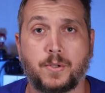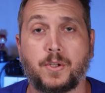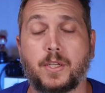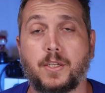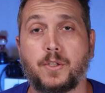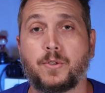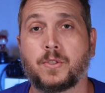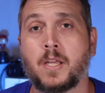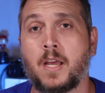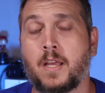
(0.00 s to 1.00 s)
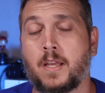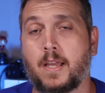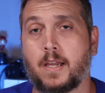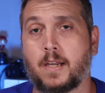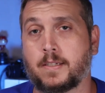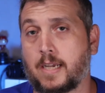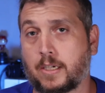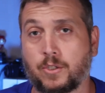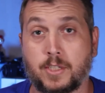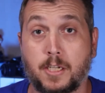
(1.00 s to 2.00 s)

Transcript: So you can use Dr.